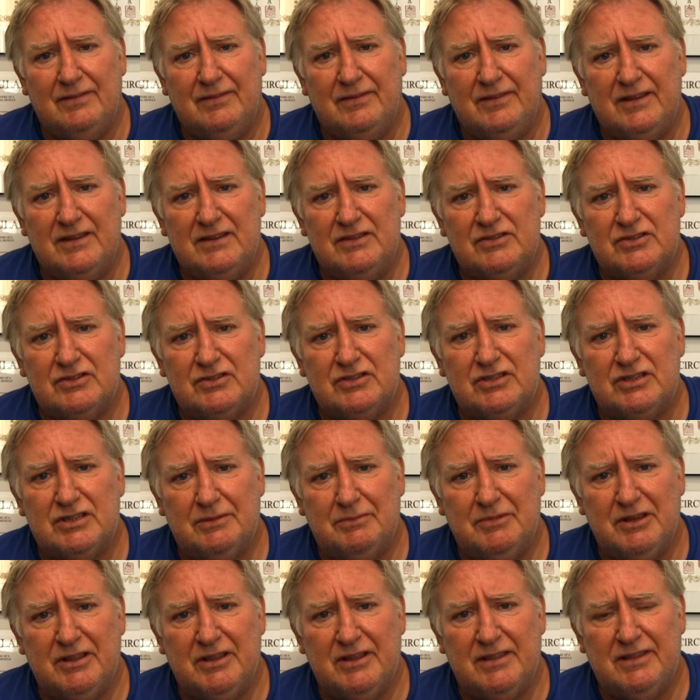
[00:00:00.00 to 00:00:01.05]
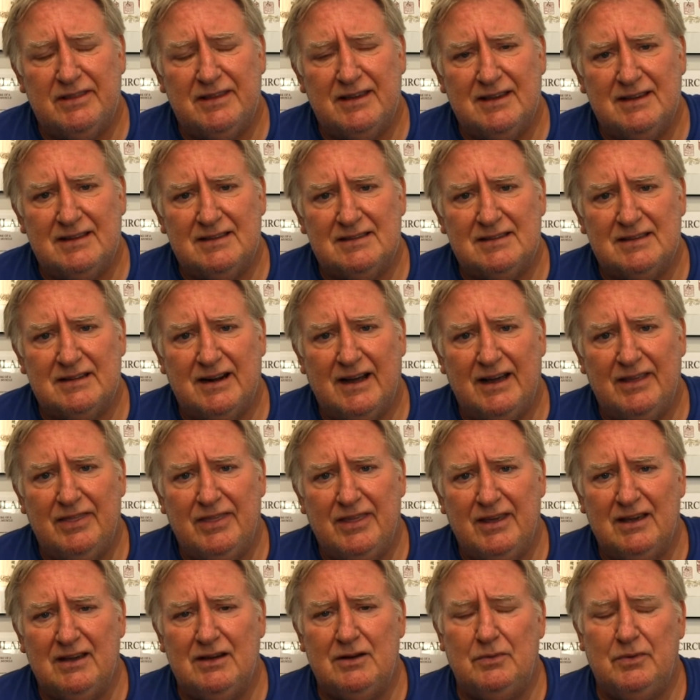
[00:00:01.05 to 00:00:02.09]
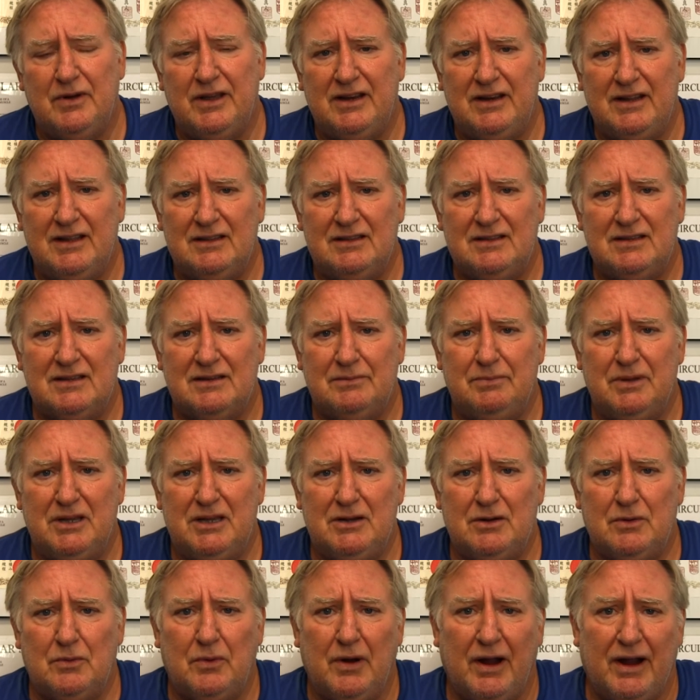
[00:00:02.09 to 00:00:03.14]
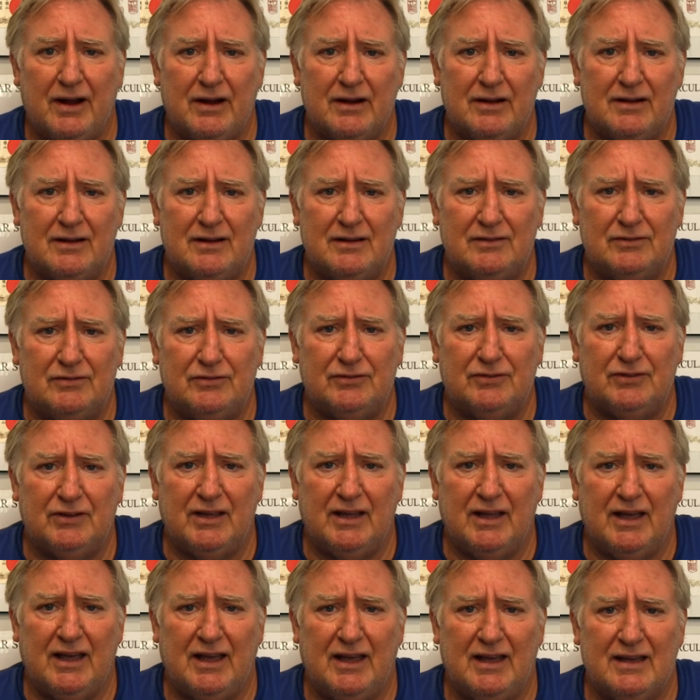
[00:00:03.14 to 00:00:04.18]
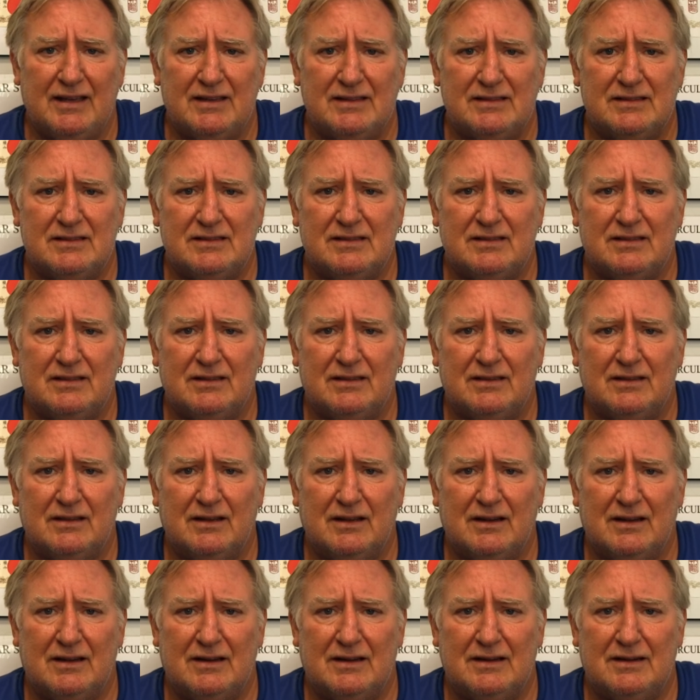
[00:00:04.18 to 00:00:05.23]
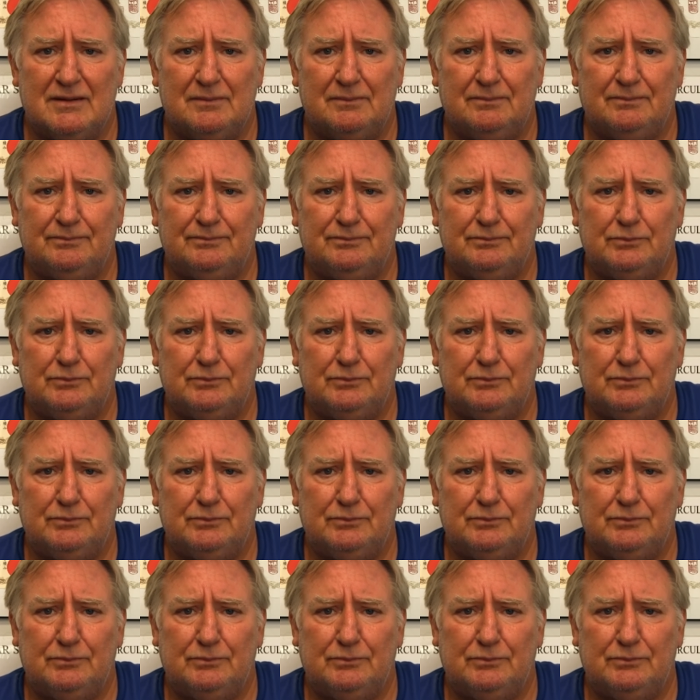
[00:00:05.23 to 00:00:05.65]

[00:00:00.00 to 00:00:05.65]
these are some of the things that I think we need to be aware of as um,